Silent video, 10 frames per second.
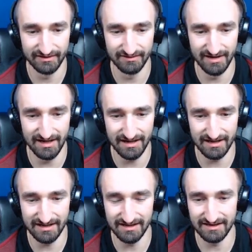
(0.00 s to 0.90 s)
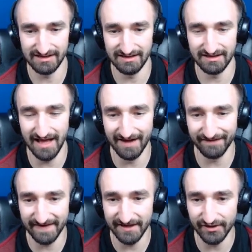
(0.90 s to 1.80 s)
Oh, I
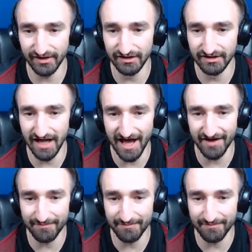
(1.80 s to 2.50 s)
hear a lot